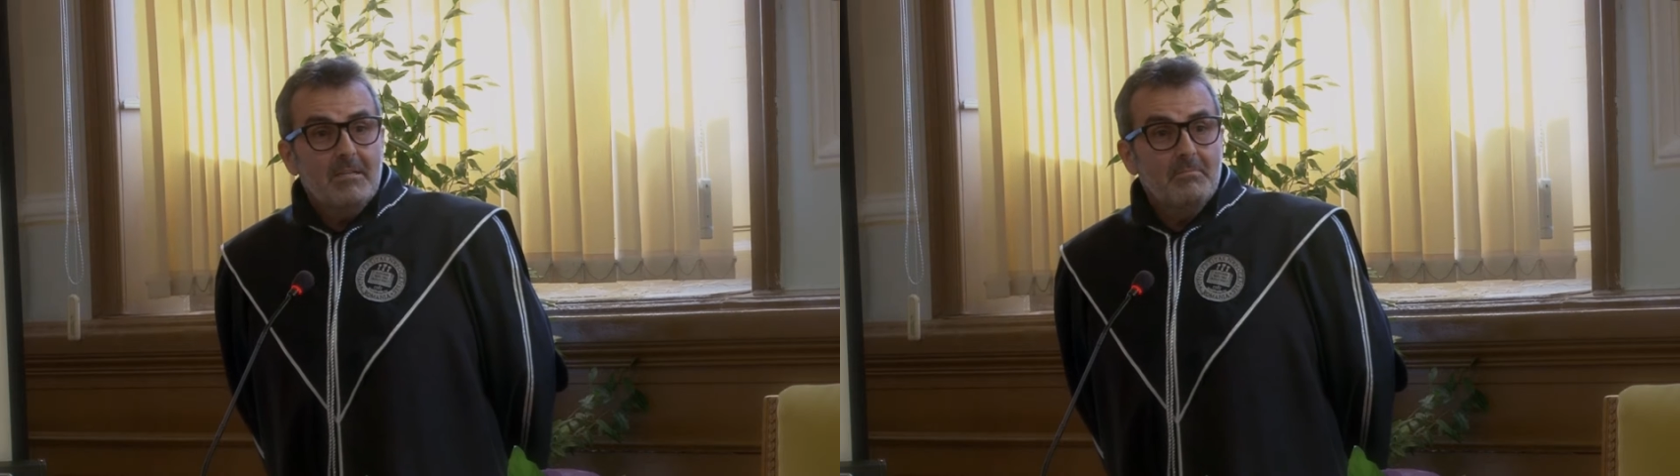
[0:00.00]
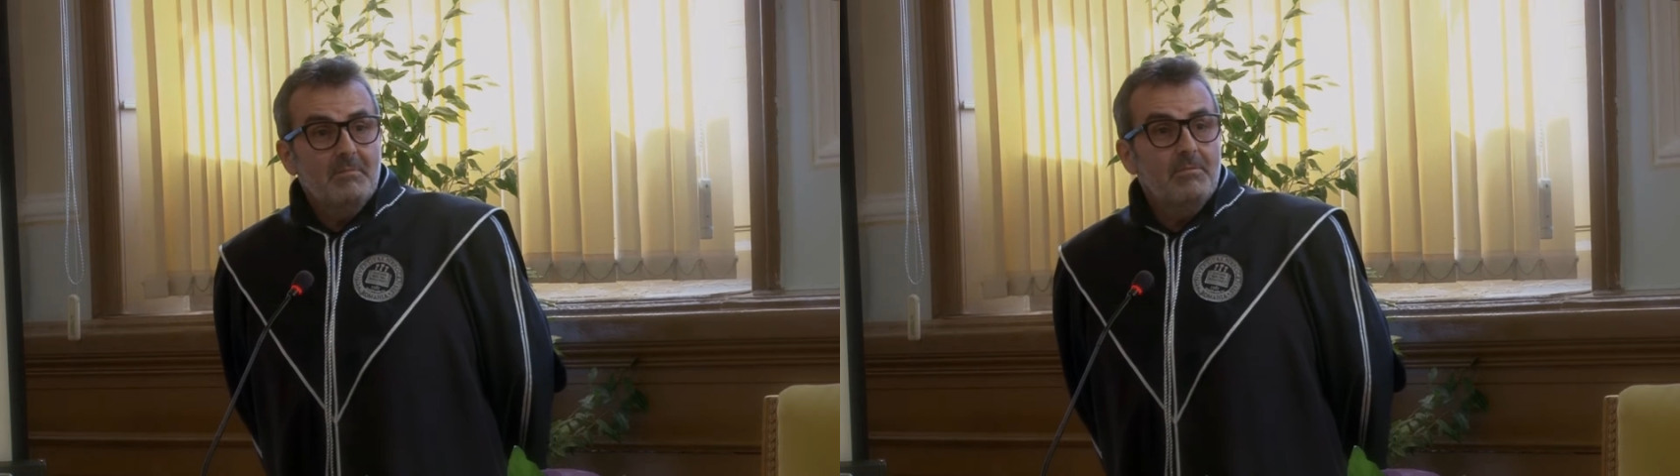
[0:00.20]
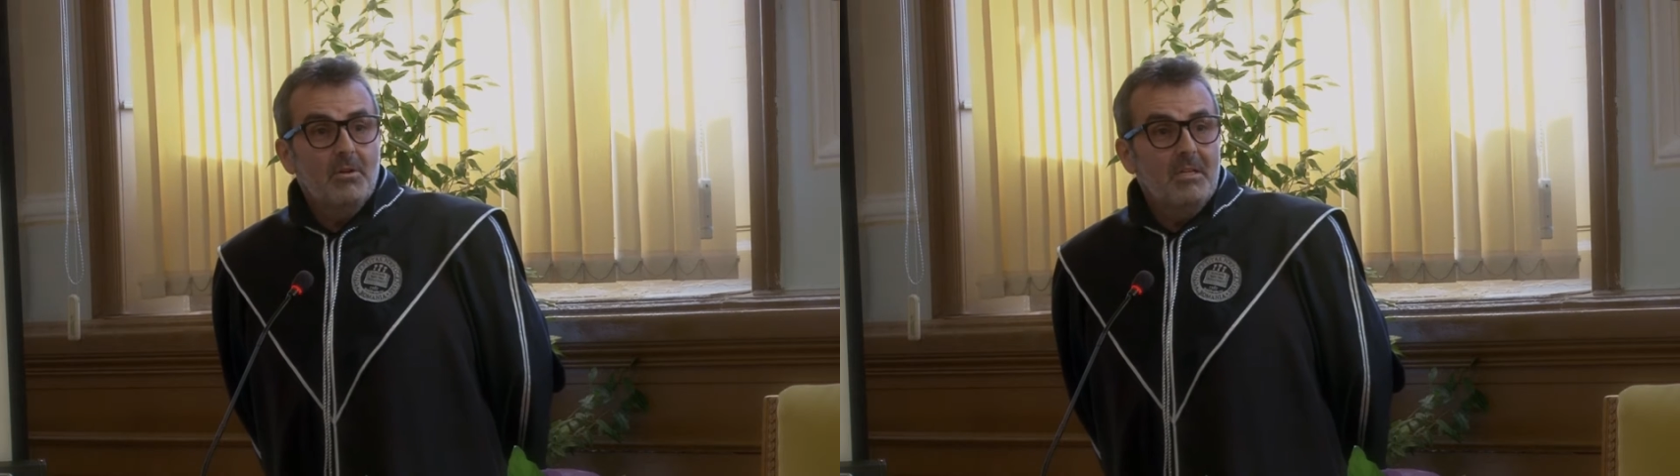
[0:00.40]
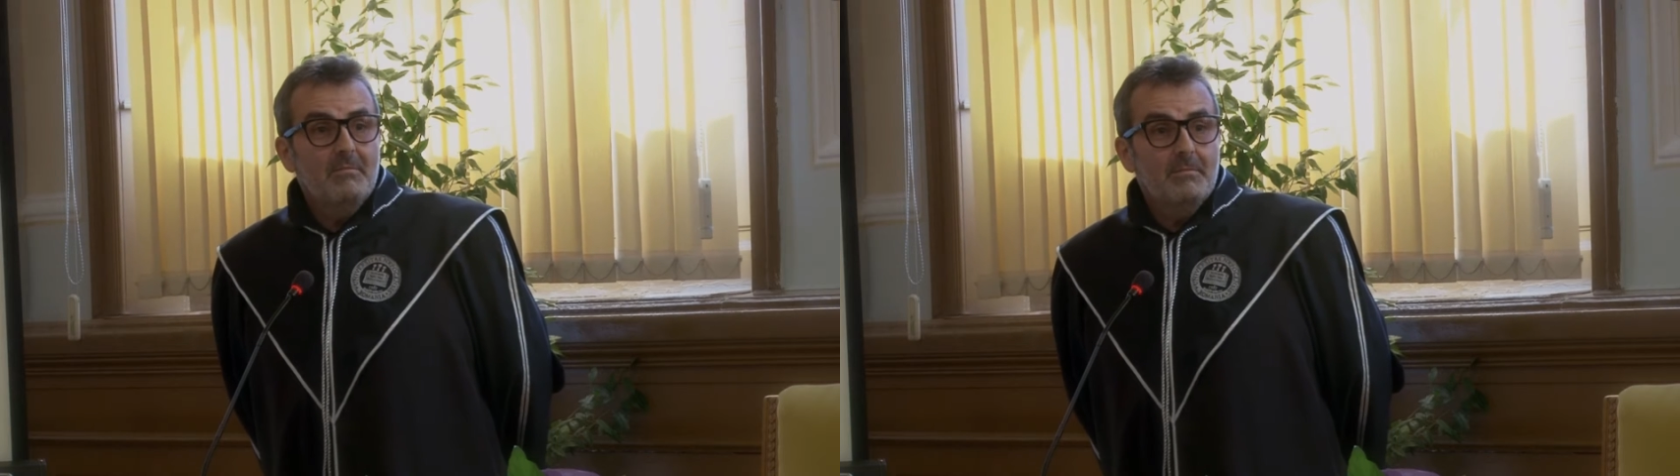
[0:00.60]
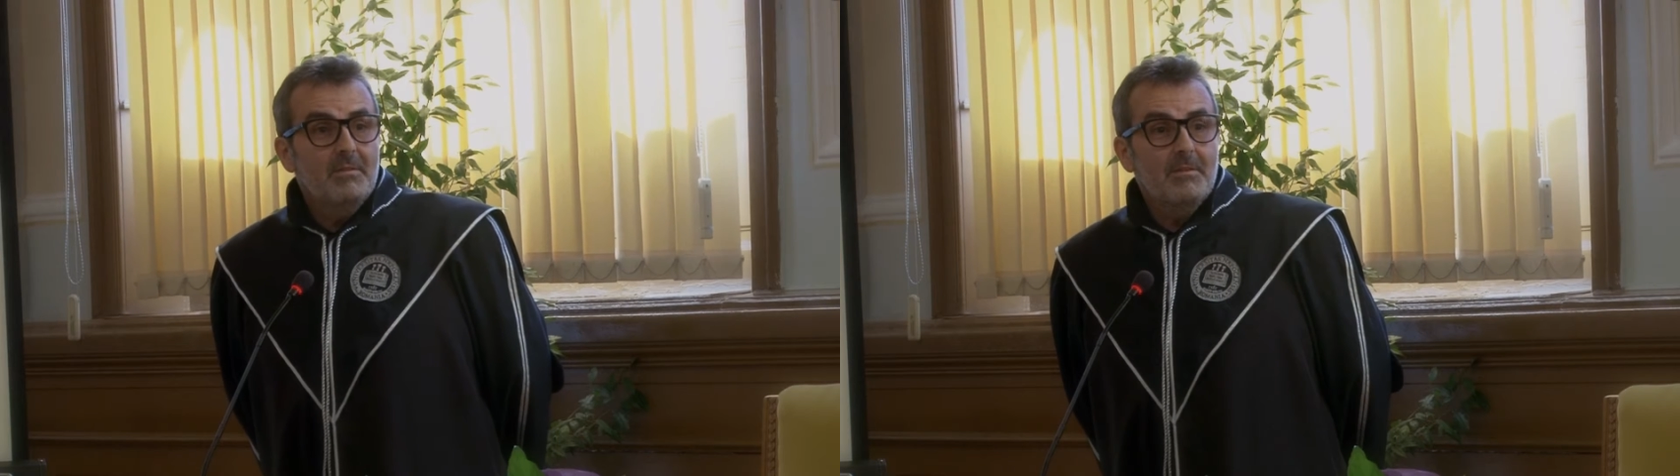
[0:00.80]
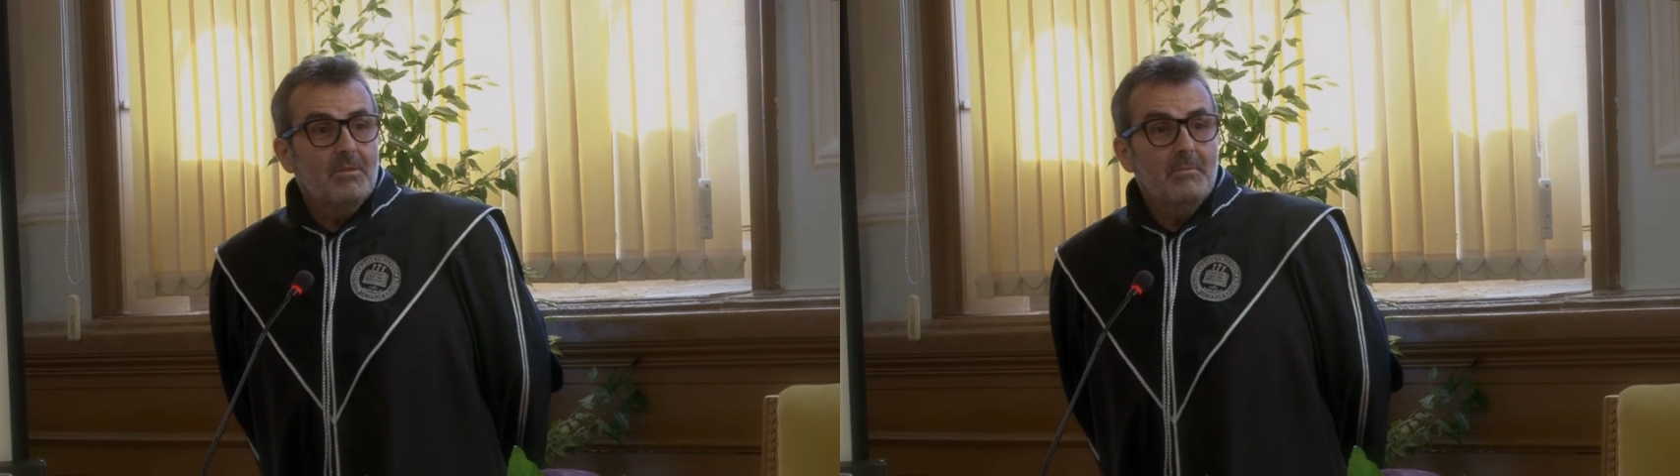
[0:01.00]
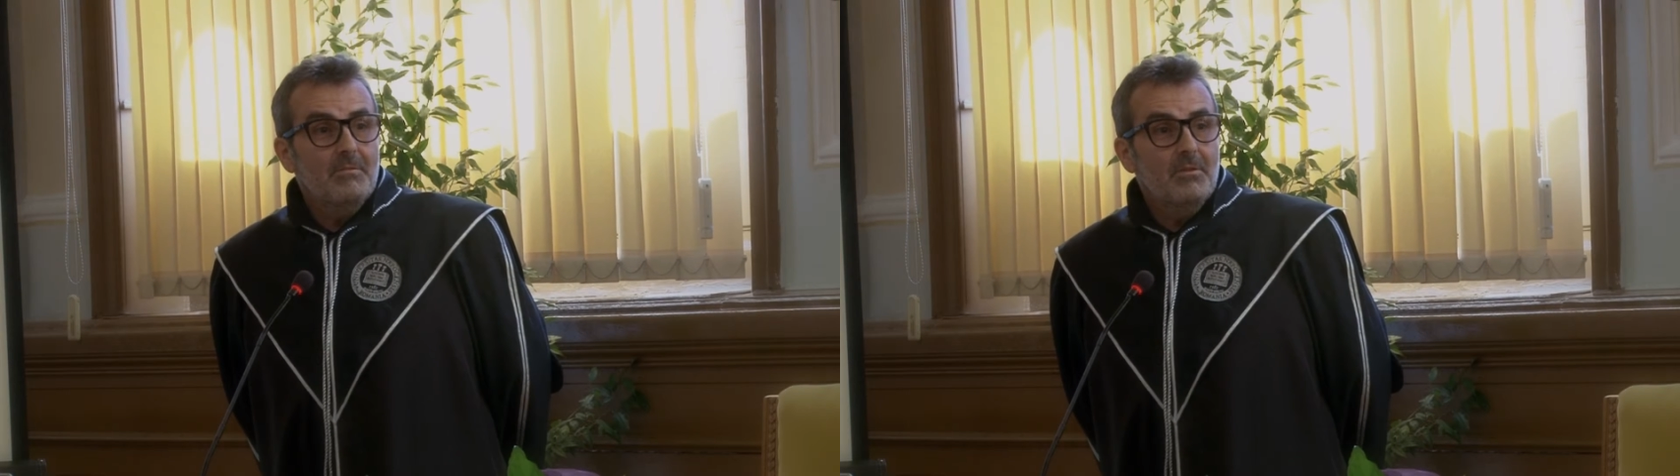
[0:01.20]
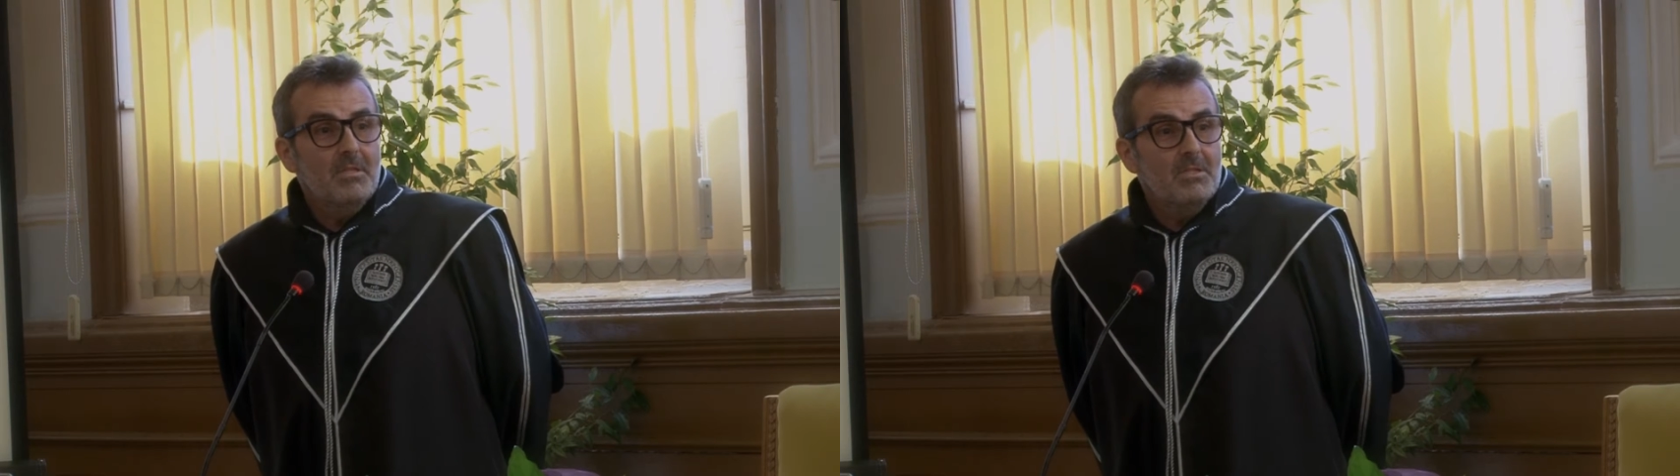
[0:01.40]

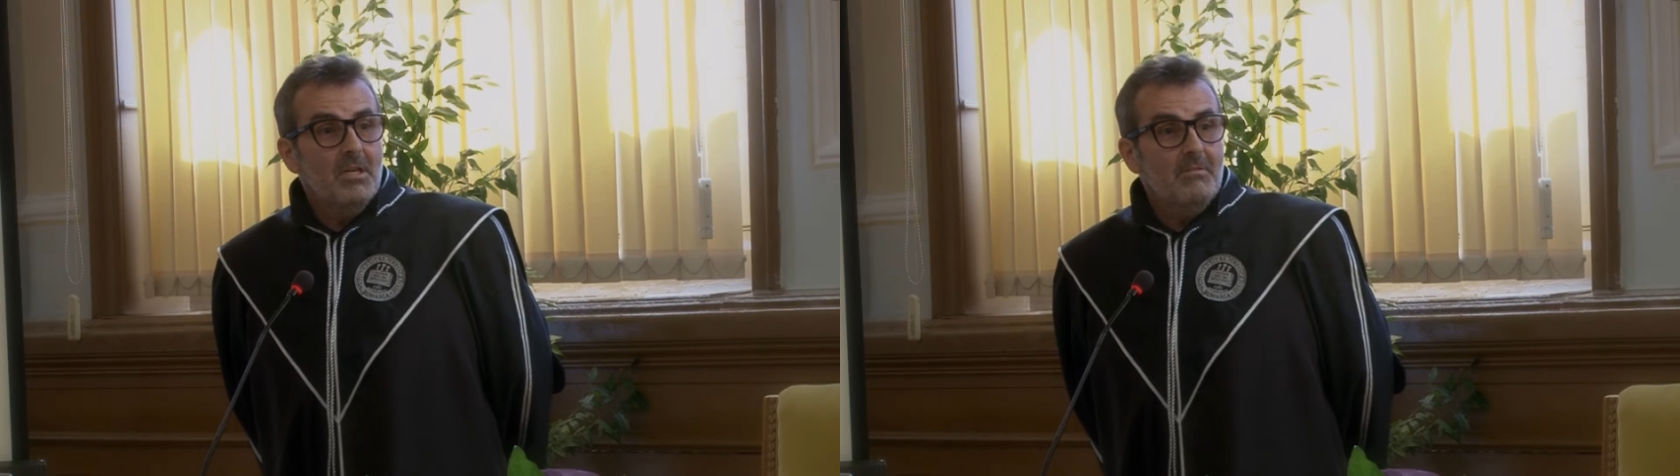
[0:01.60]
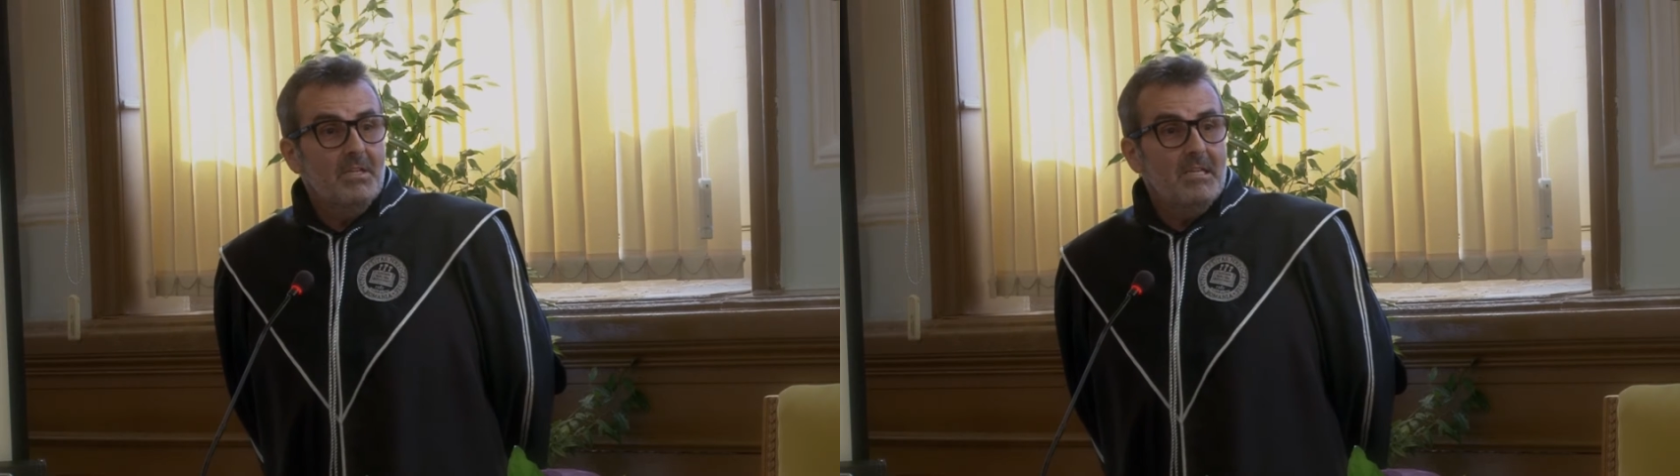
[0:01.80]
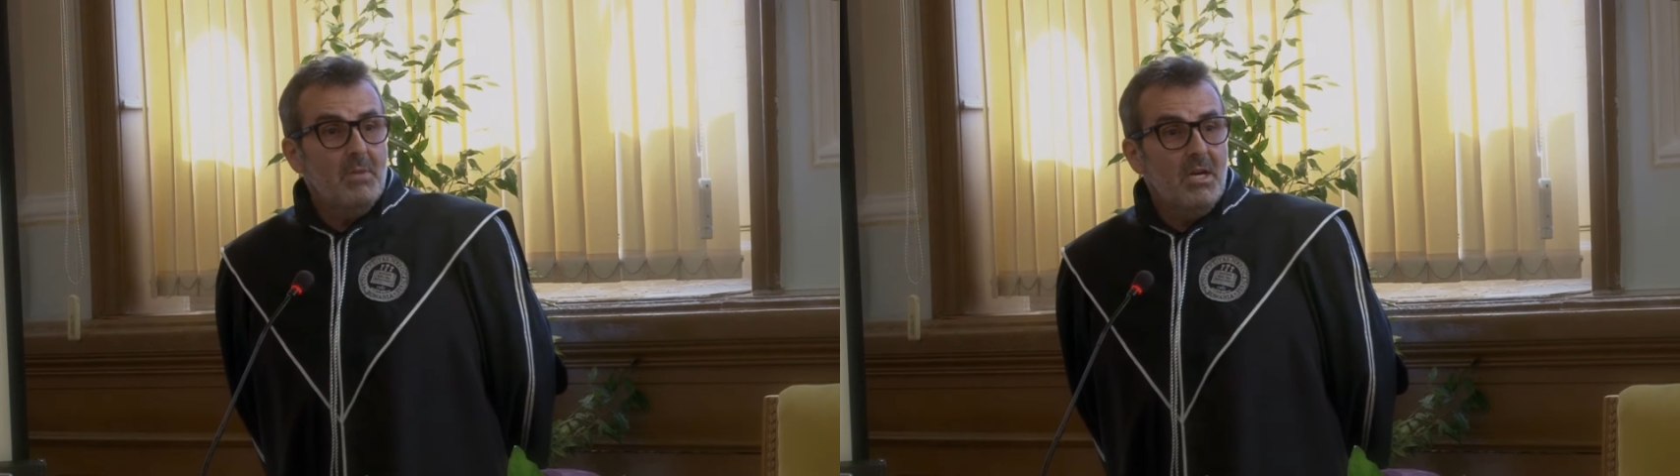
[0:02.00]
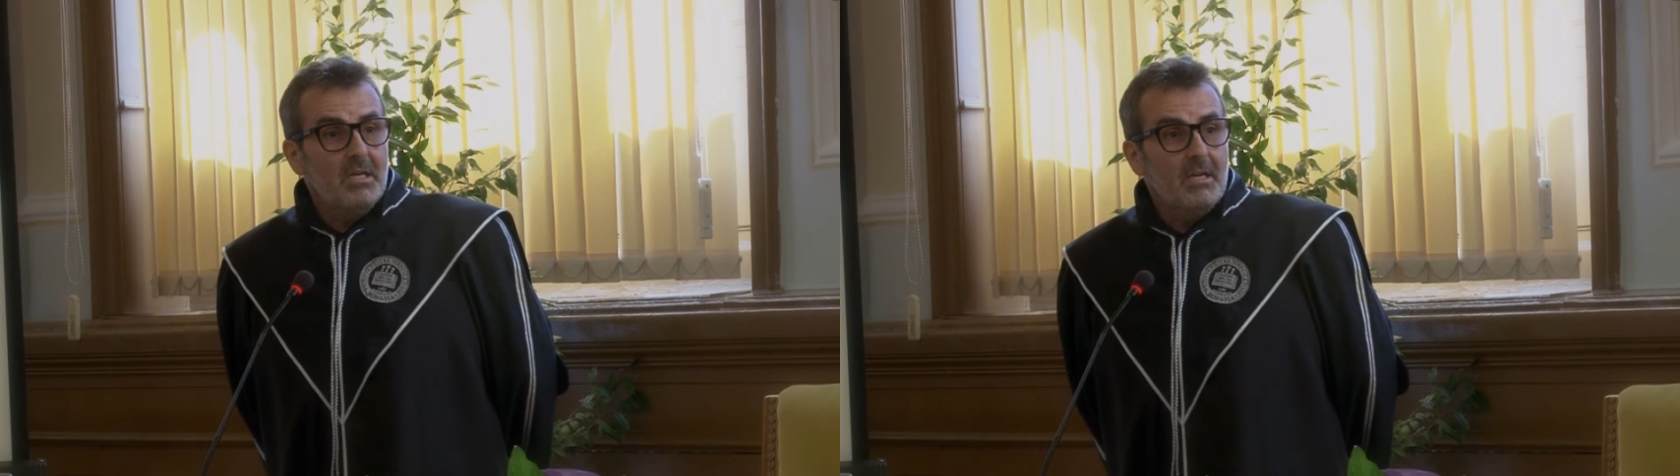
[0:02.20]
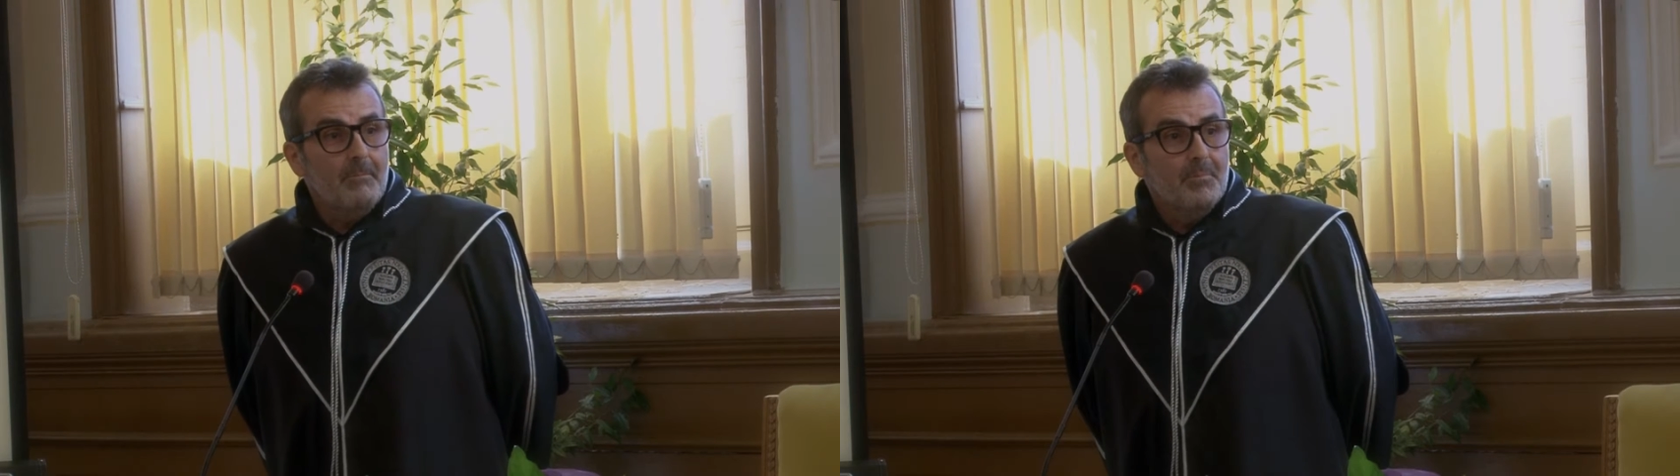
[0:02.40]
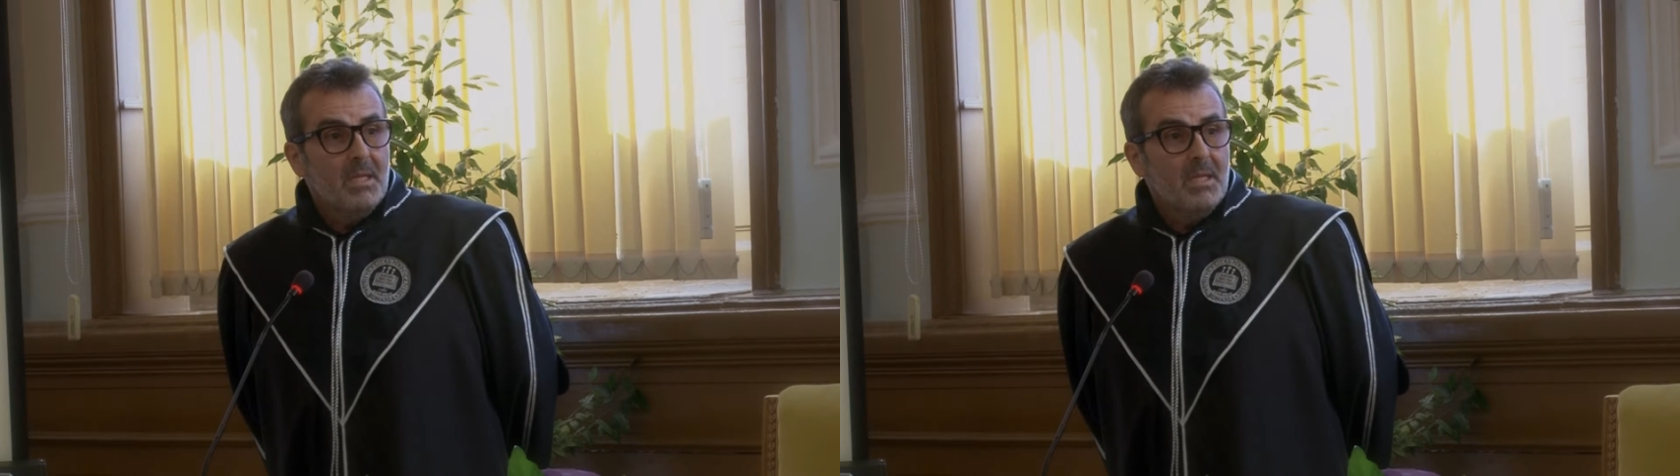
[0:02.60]
before discovering America.